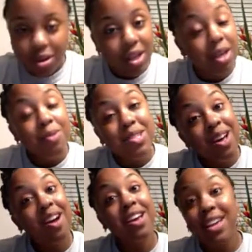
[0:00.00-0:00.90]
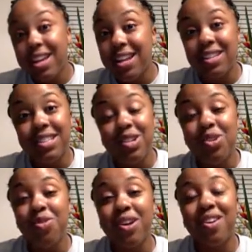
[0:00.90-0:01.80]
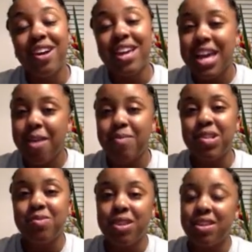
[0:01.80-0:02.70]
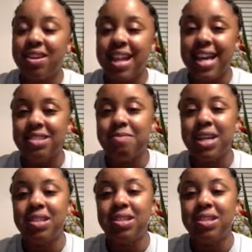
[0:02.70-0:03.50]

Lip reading: it was hard getting us to do it on campus with your classmates.